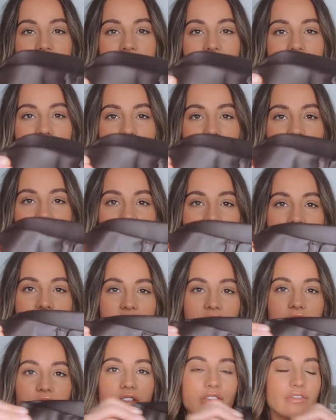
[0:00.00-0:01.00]
loved the
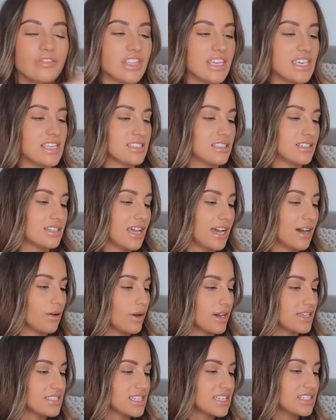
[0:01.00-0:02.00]
colour of these. Now,
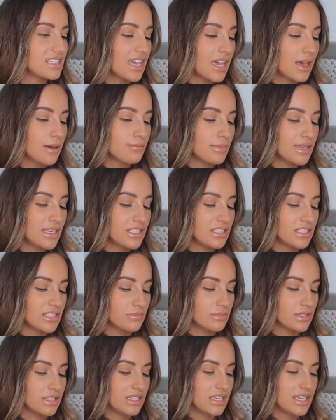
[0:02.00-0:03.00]
I did get a
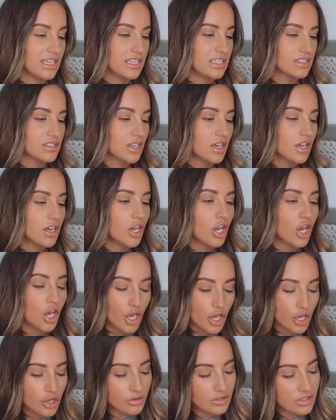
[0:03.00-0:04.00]
medium in these
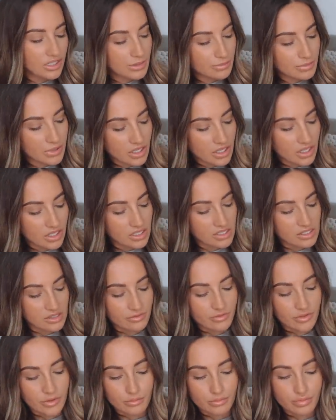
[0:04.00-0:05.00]
only because
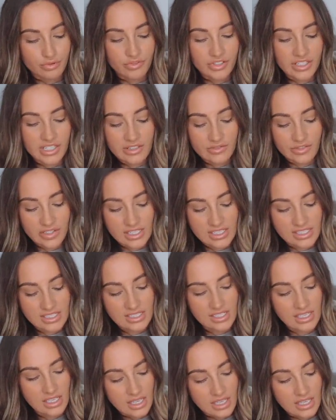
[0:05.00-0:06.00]
from
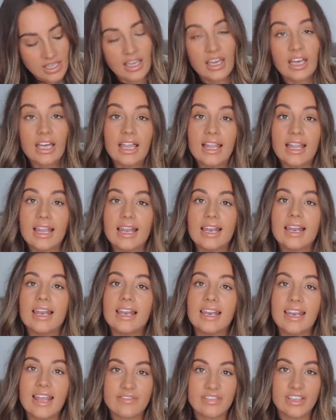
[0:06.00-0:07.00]
previous
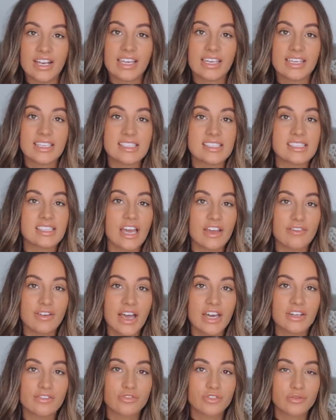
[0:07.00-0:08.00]
leather leggings that I've
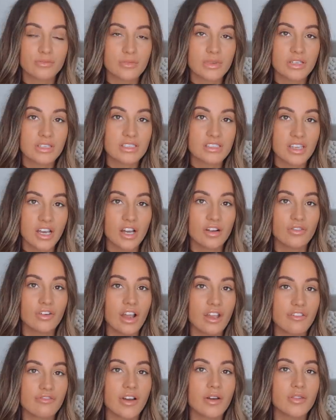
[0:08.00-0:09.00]
had from
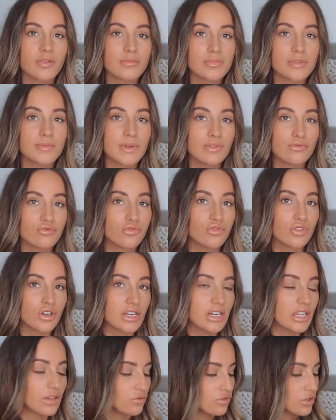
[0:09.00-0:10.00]
Zara, I found them to be
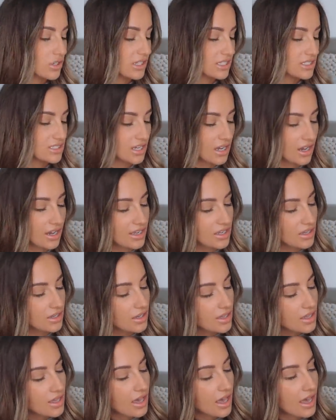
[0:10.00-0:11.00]
really, really tight.
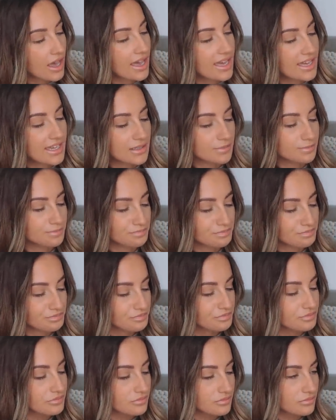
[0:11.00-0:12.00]

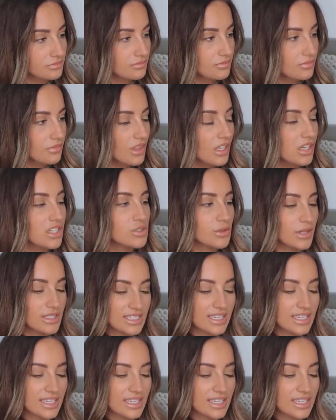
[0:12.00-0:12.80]
So I